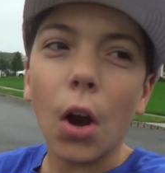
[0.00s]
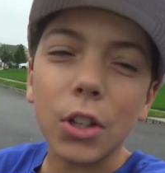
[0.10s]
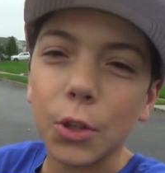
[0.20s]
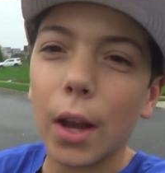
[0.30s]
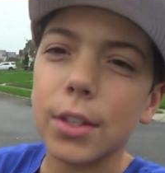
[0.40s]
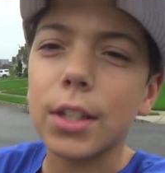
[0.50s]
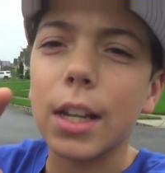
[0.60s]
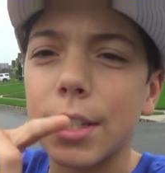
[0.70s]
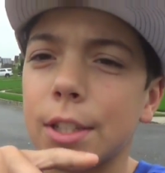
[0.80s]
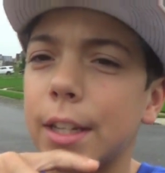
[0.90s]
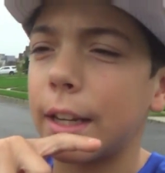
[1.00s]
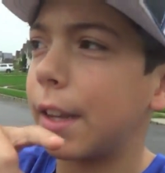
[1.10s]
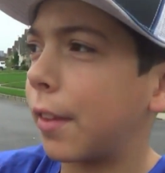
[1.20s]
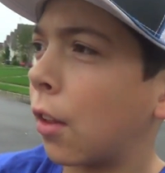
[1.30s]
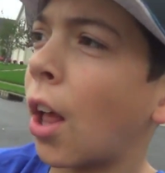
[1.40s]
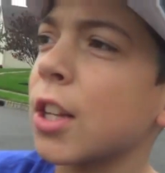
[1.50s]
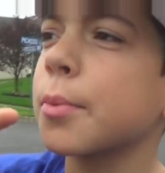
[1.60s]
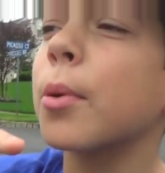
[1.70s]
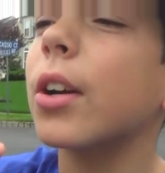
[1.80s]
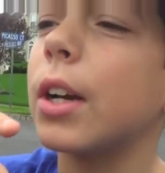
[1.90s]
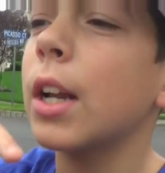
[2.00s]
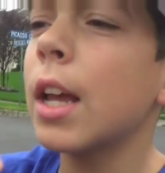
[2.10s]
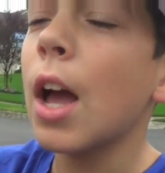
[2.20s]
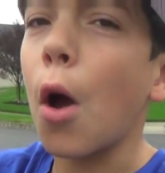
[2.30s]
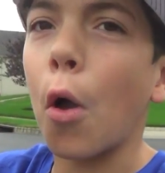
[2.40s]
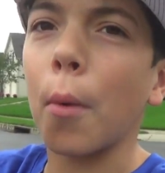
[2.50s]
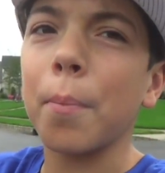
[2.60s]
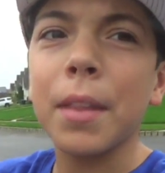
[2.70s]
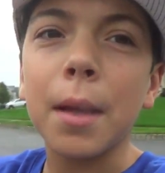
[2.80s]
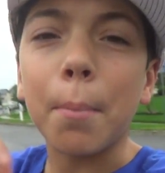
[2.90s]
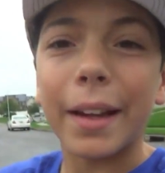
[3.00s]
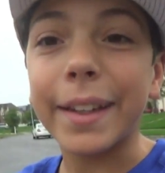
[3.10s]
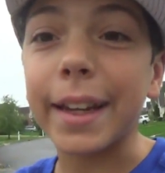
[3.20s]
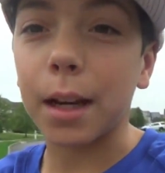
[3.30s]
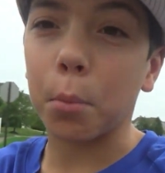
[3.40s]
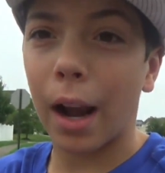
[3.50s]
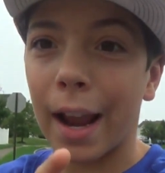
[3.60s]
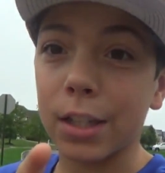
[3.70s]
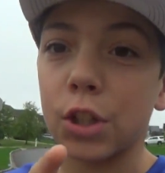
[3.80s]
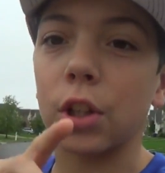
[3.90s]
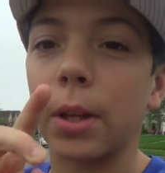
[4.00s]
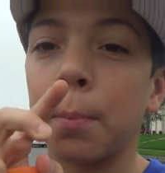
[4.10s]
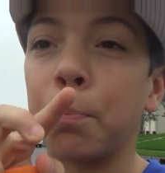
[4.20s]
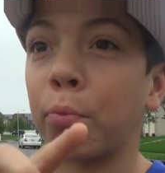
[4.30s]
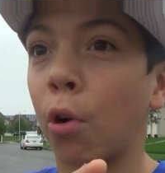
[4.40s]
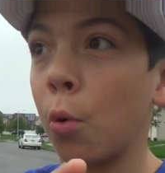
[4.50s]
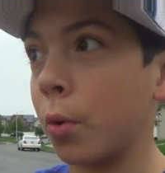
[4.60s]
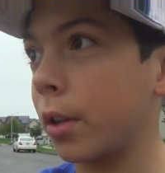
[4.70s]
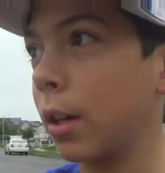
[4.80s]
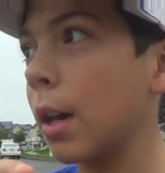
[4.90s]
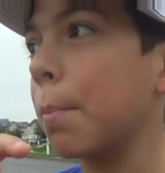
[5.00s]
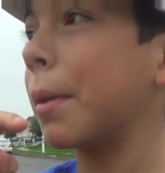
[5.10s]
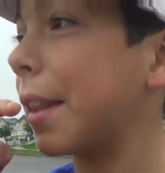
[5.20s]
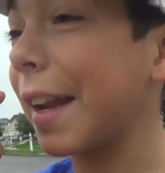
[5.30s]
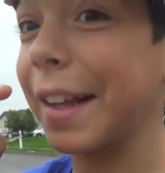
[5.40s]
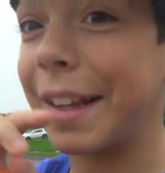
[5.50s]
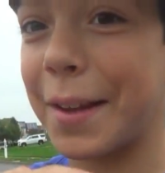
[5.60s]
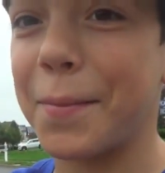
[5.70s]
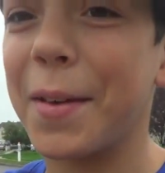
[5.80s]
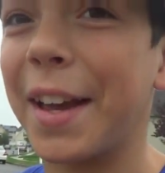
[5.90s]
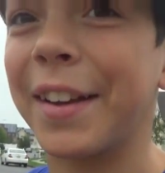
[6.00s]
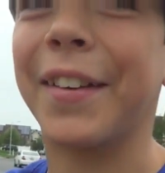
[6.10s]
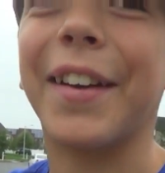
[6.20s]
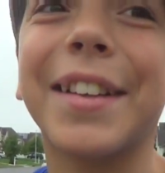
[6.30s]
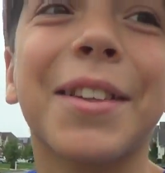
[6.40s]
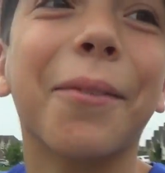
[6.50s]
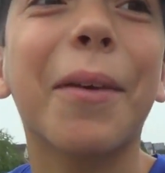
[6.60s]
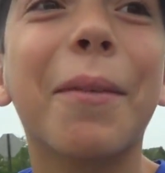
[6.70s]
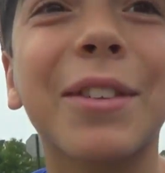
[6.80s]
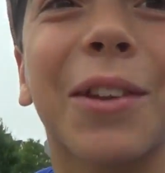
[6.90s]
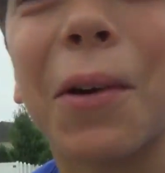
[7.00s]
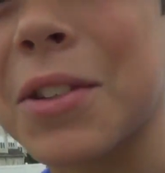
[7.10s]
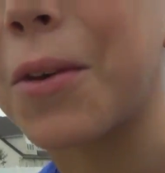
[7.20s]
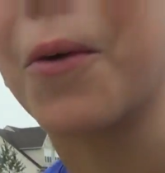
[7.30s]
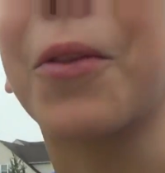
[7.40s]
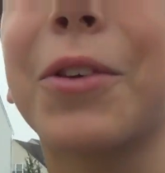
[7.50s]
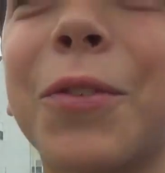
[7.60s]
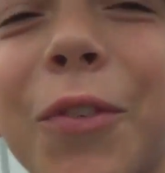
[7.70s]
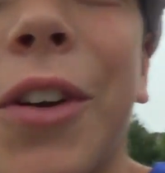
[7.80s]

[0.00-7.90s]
Alright, so as you guys seen in the last part, um, my camera actually broke. But then it came back, all right? So we almost lost all those